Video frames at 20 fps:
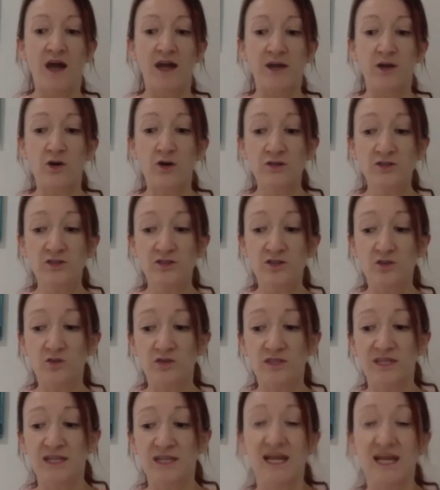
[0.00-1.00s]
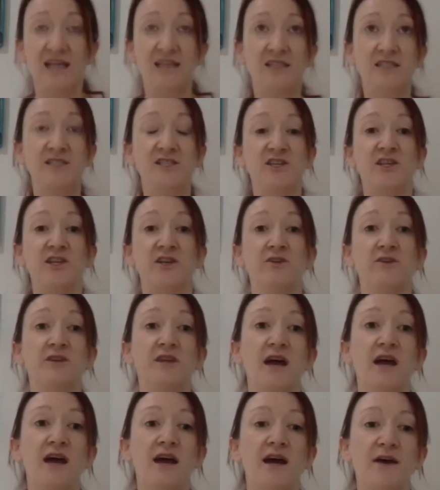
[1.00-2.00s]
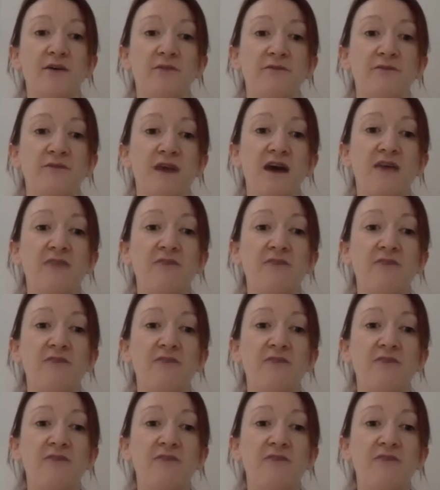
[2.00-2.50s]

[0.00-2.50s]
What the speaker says: I also, in the last year and a half,